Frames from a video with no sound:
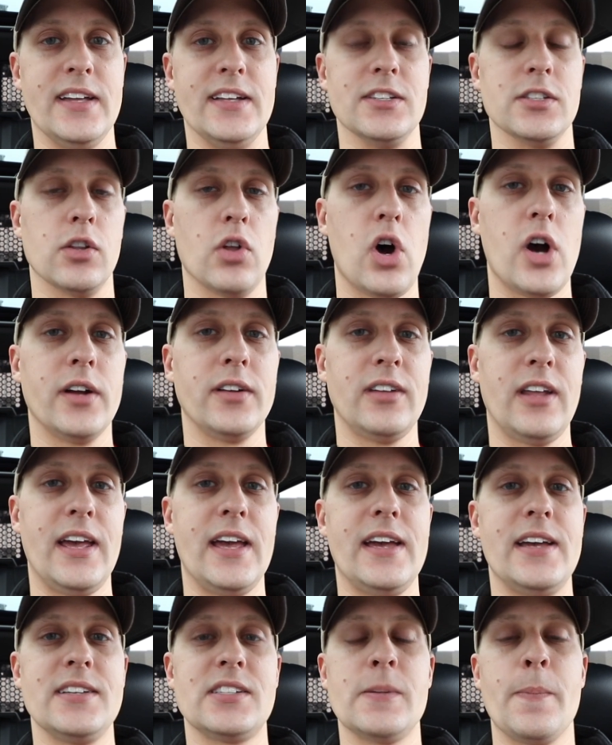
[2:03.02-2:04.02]
it's long
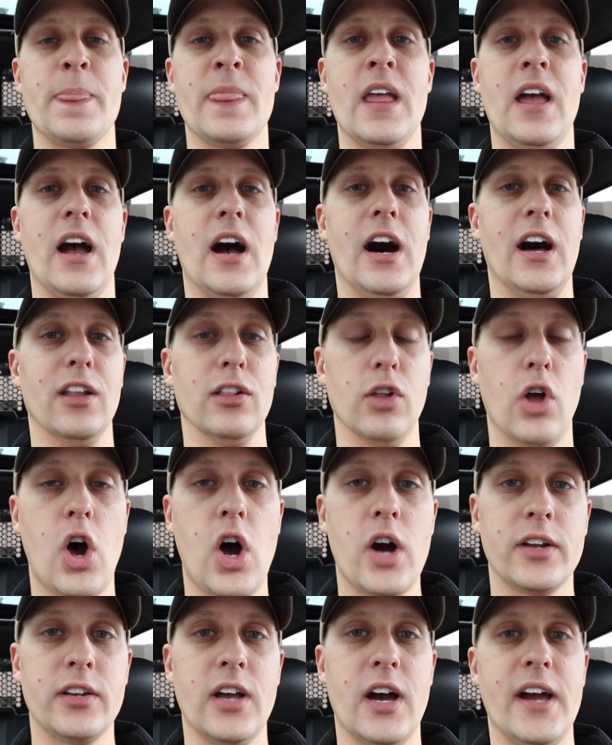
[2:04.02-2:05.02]
days, uh,
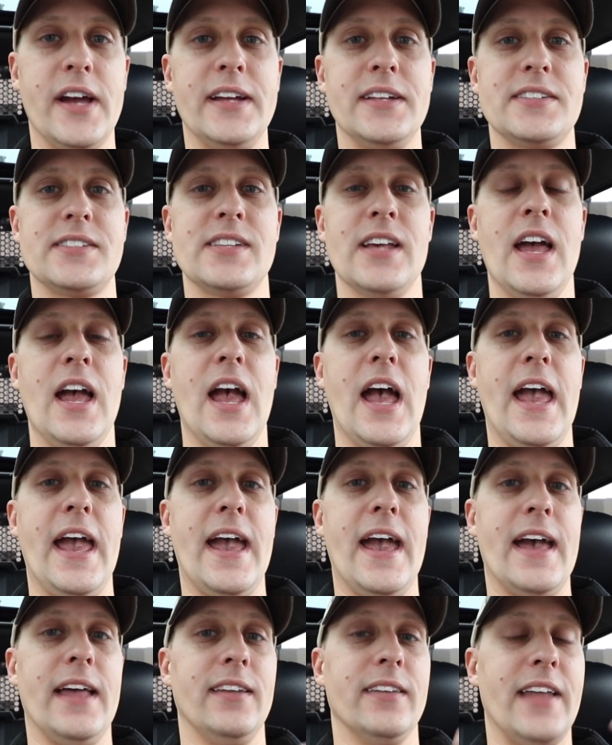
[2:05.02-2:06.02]
long nights,
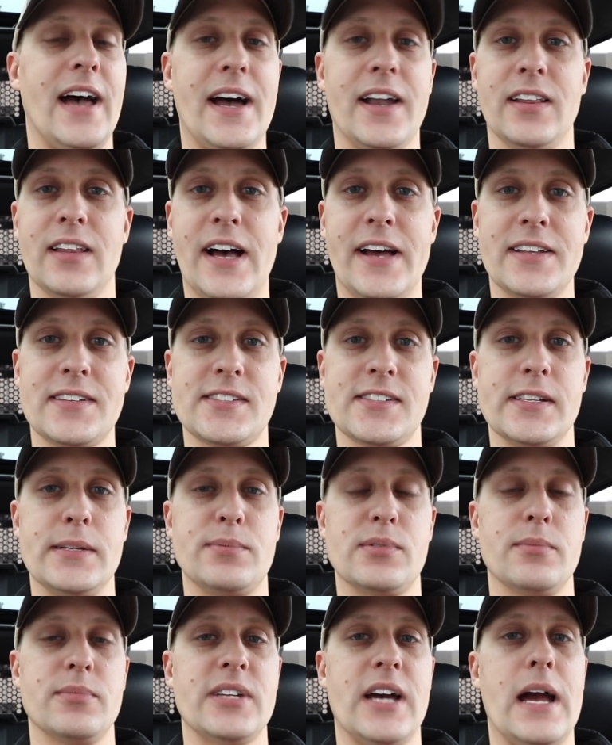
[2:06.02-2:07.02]
and not a lot of sleep
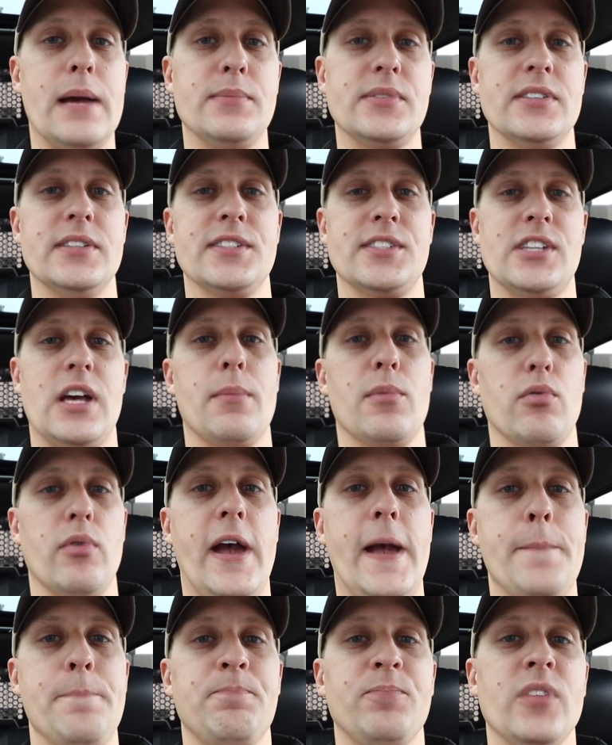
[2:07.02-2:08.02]
sometimes in the summer,
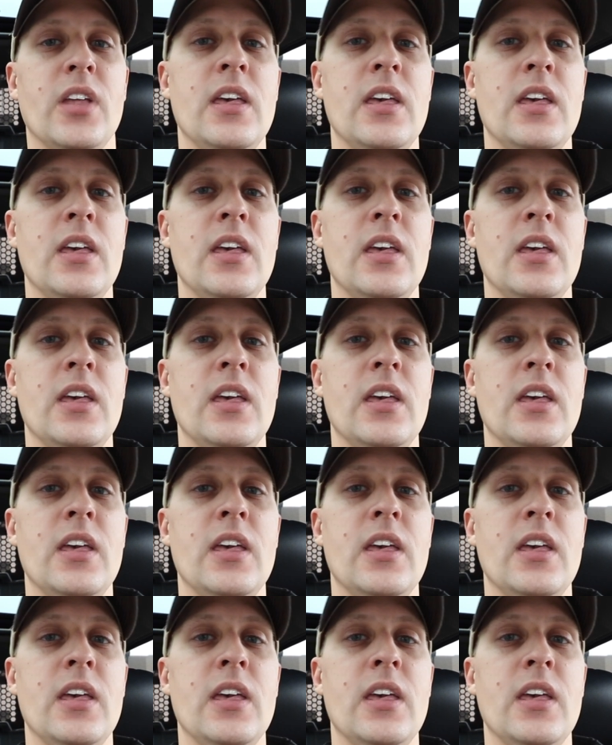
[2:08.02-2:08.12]
right?